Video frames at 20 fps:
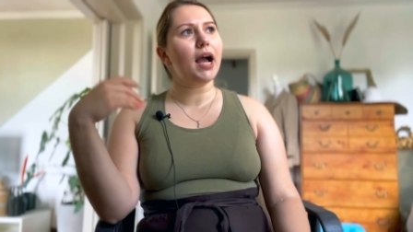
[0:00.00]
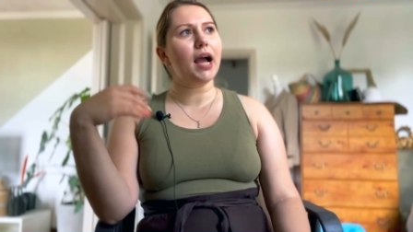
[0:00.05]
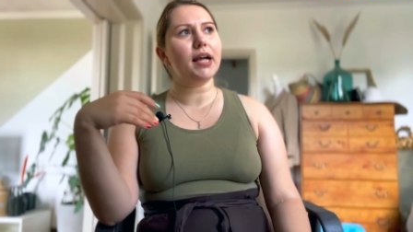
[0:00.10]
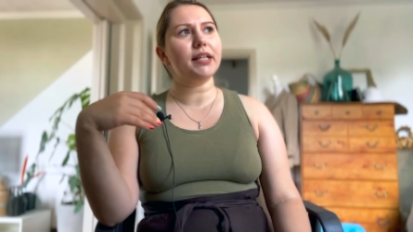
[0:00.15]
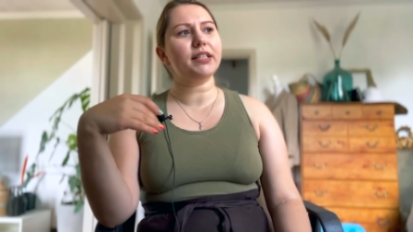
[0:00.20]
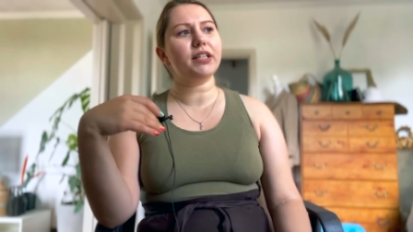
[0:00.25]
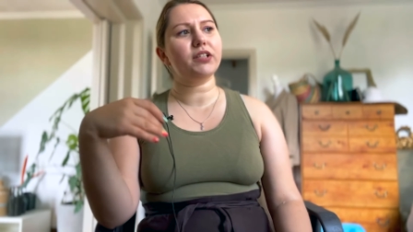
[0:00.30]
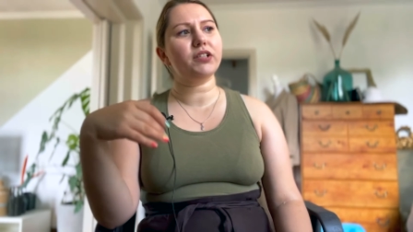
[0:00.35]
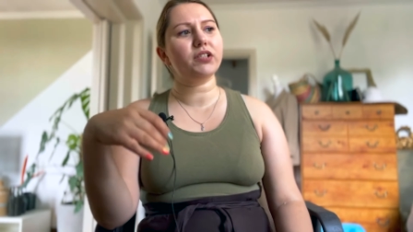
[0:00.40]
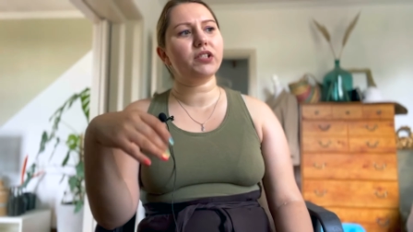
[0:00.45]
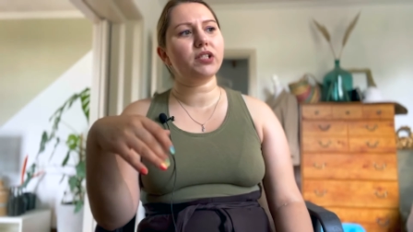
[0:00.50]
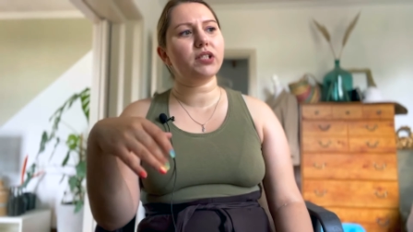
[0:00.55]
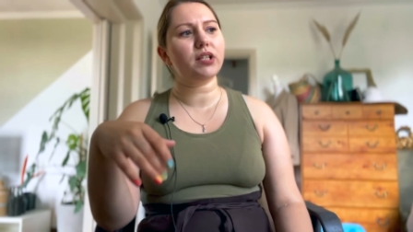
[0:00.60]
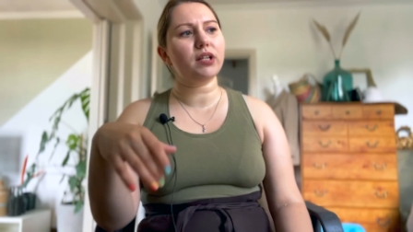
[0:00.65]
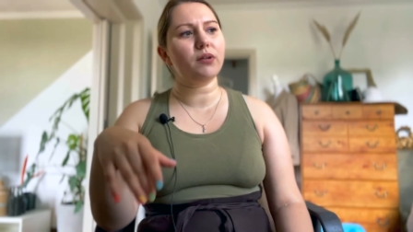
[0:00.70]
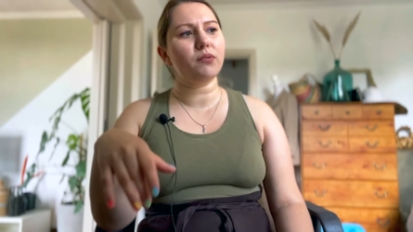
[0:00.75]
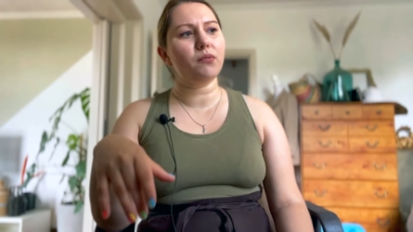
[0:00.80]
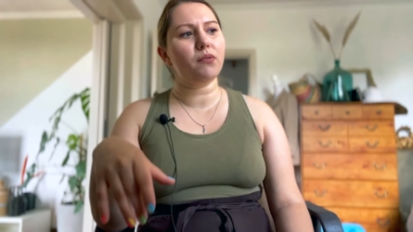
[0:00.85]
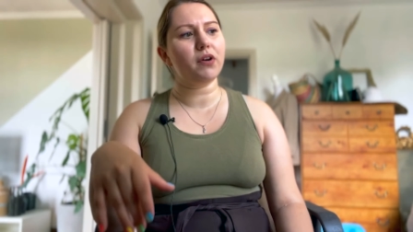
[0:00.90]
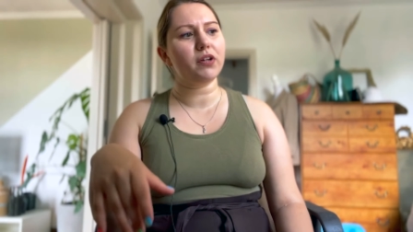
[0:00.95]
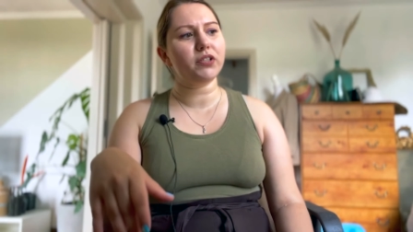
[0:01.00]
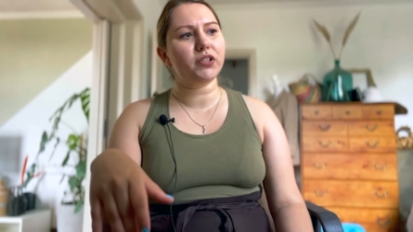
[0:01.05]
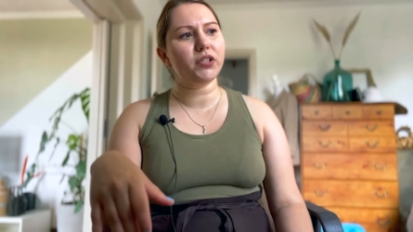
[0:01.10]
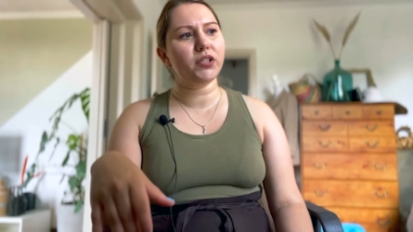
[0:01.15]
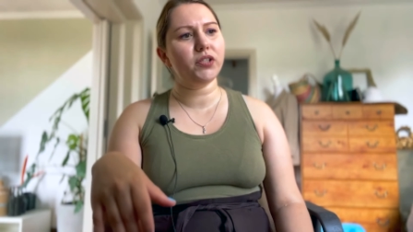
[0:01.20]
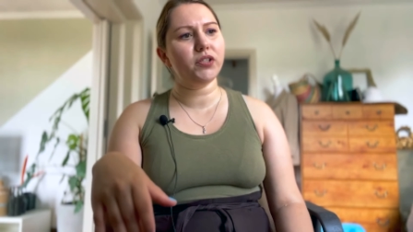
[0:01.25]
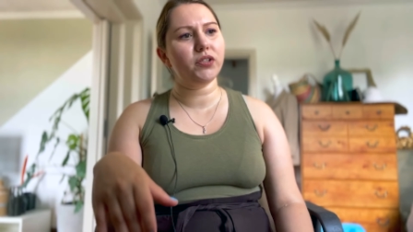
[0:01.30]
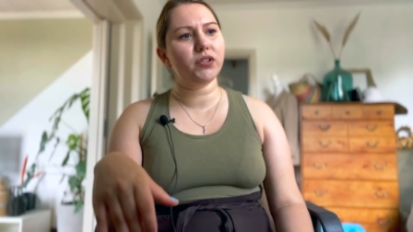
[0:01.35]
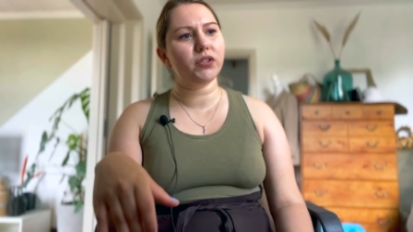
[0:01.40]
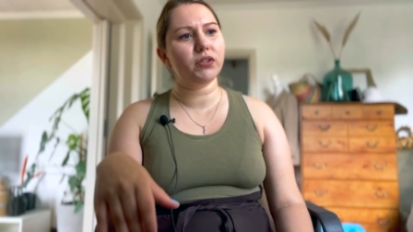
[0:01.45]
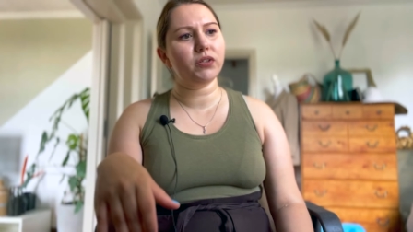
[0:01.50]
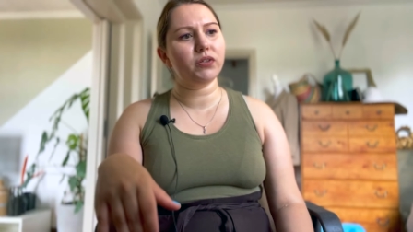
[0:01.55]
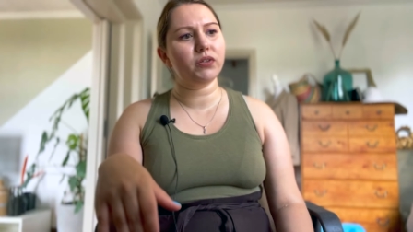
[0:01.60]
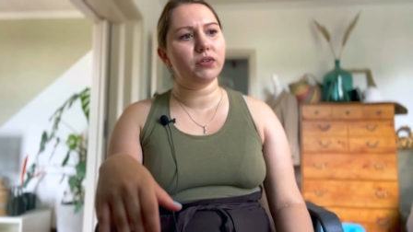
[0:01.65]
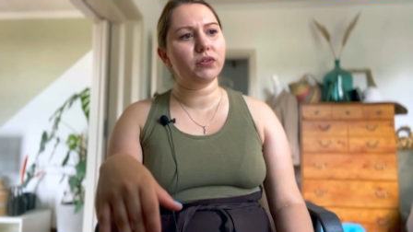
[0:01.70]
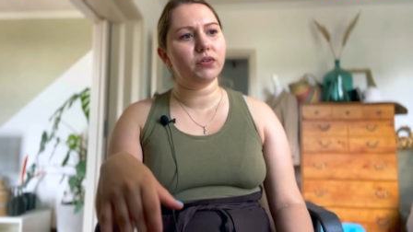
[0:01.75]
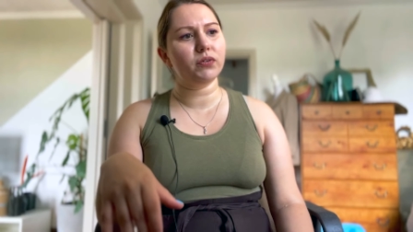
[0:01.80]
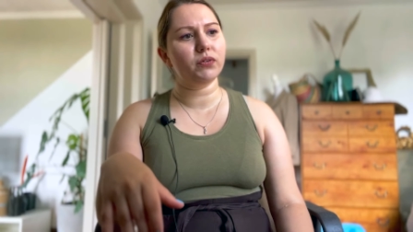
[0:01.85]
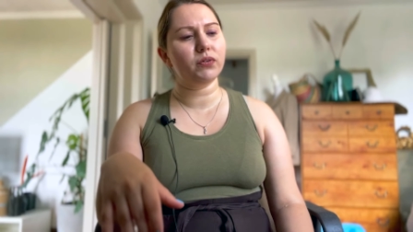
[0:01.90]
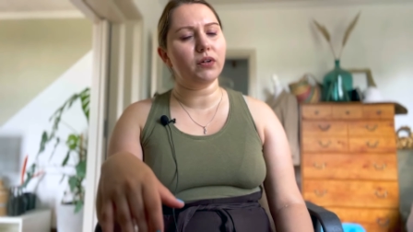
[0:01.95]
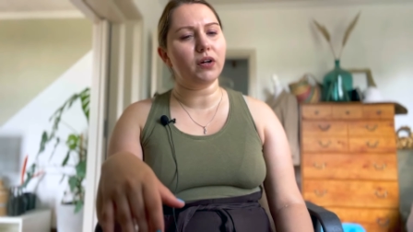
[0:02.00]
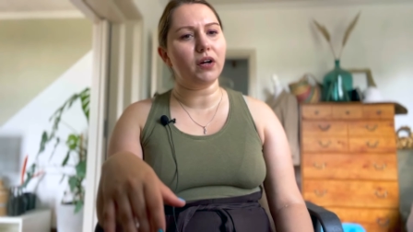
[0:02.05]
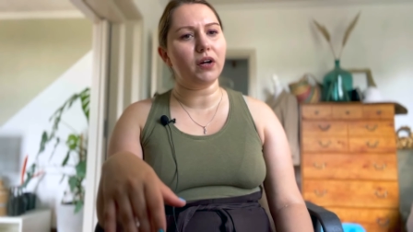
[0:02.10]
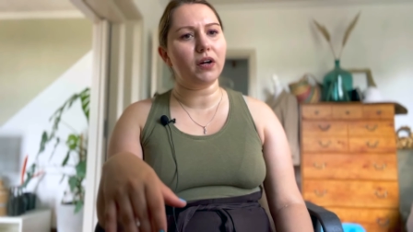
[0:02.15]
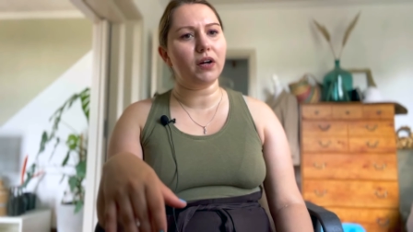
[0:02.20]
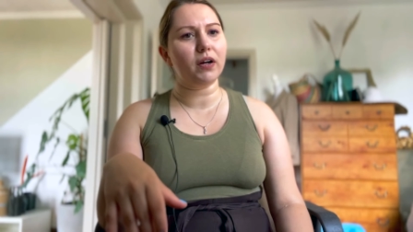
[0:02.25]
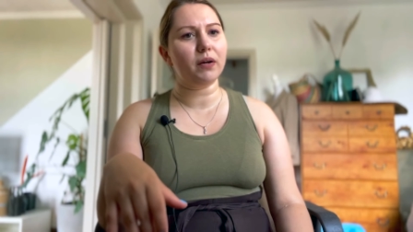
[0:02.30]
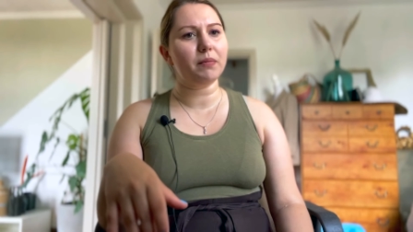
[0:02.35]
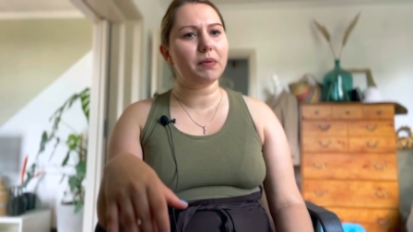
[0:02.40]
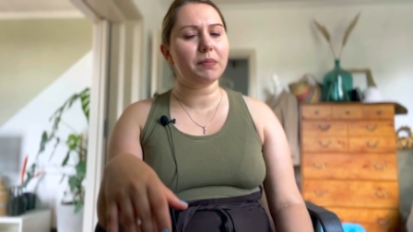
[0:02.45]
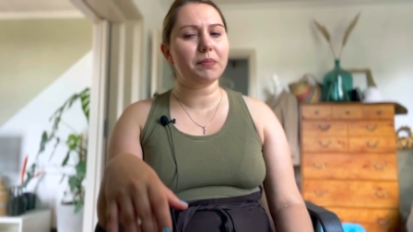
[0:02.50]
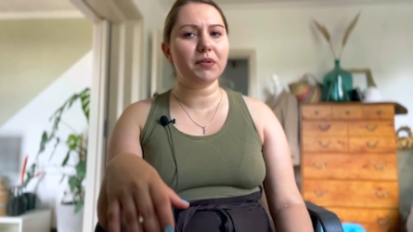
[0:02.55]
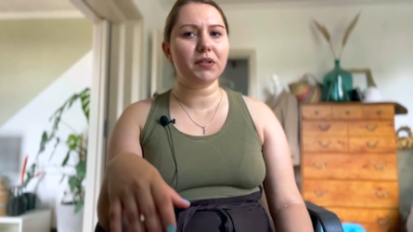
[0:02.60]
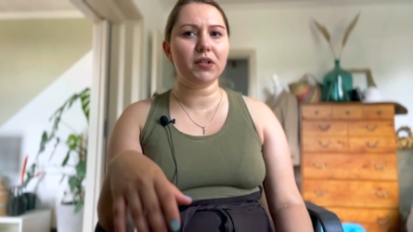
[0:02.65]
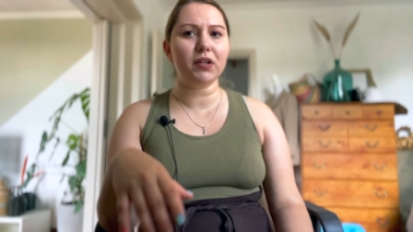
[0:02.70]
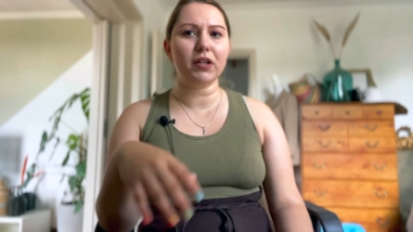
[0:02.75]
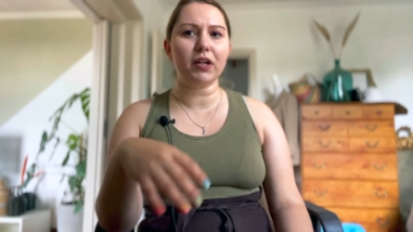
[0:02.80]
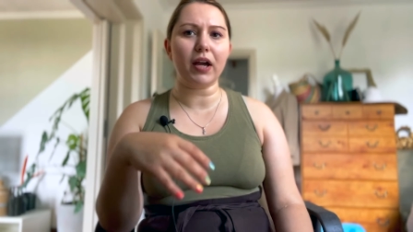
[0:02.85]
And I also want to maybe